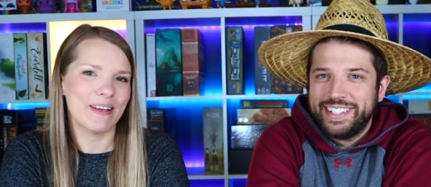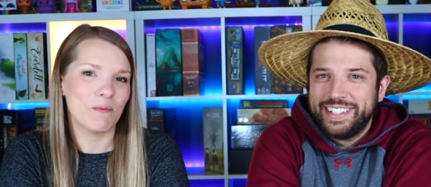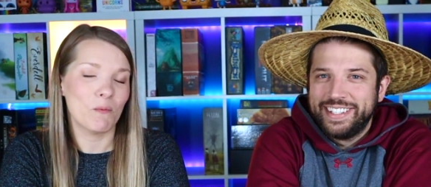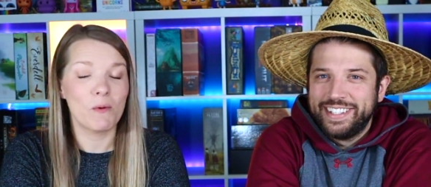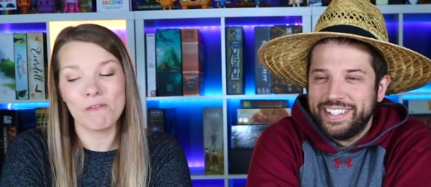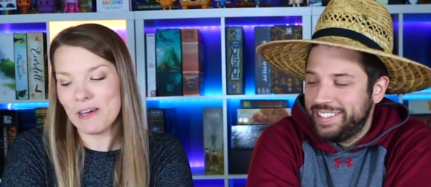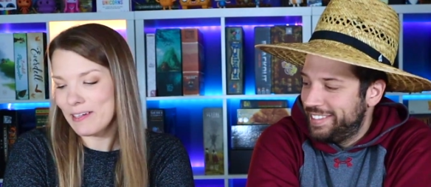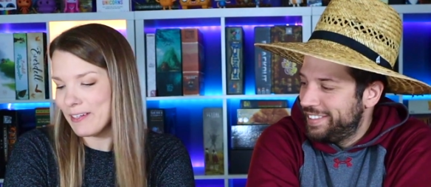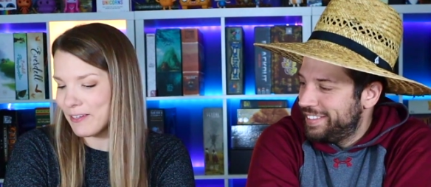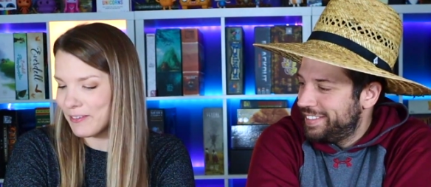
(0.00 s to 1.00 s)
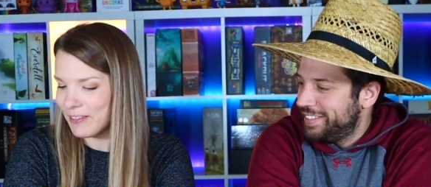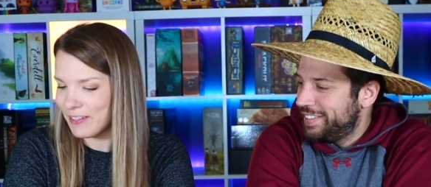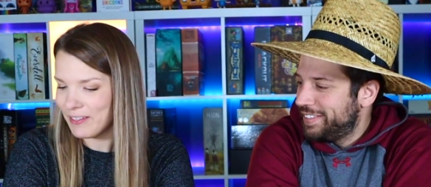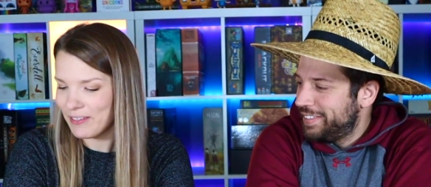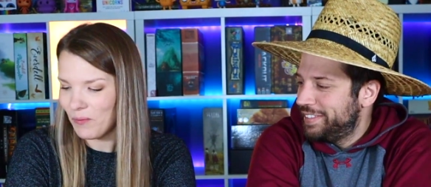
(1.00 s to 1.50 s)
Speaker 1: that we'll find out
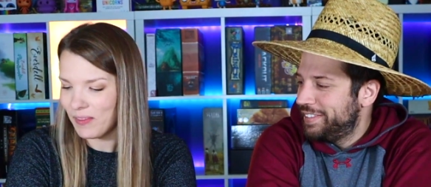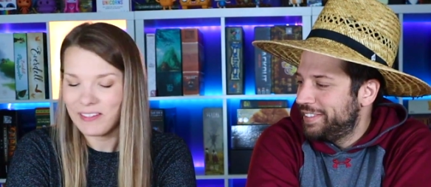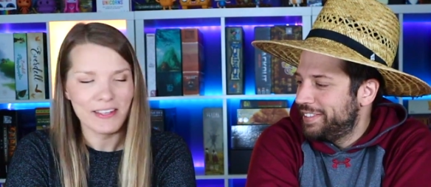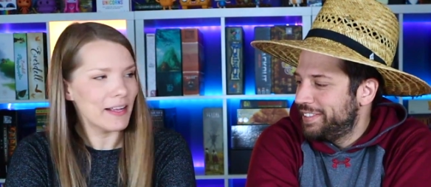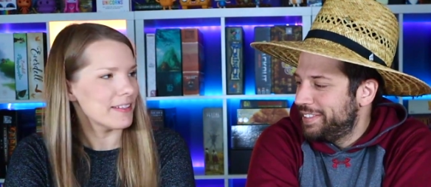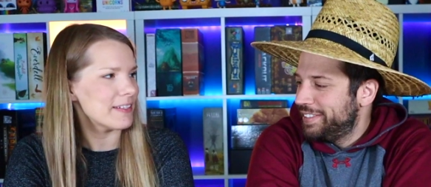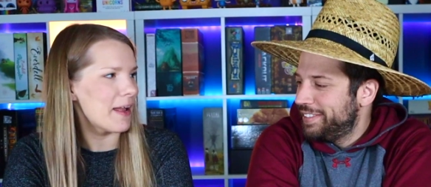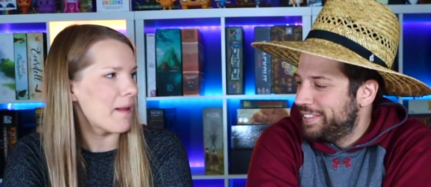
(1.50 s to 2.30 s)
what the stats